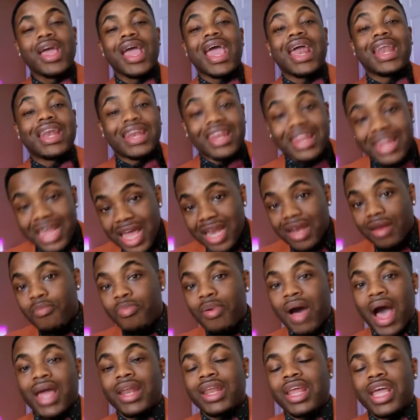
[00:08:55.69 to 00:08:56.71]
and then
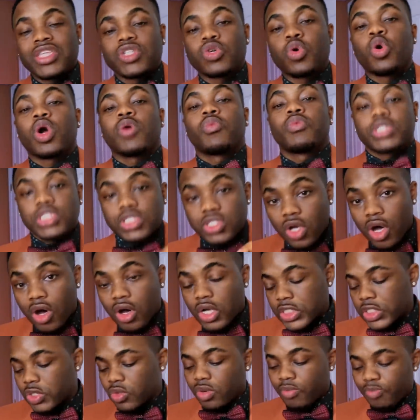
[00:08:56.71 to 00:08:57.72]
Binance coin, which is
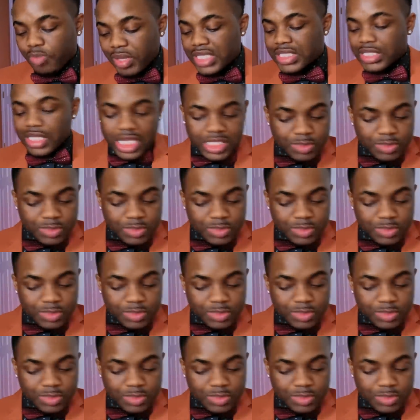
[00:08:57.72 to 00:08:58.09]
also a beast.